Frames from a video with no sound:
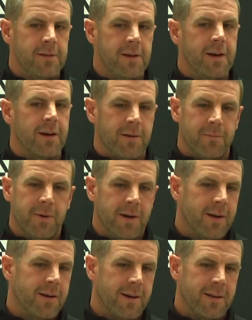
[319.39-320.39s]
Yeah, I mean,
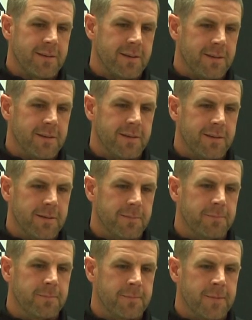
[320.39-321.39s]
I think
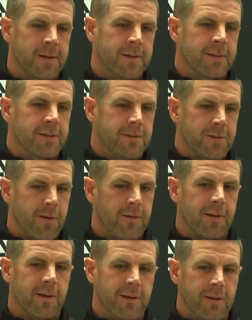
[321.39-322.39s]

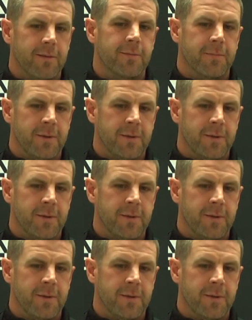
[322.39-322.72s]
certainly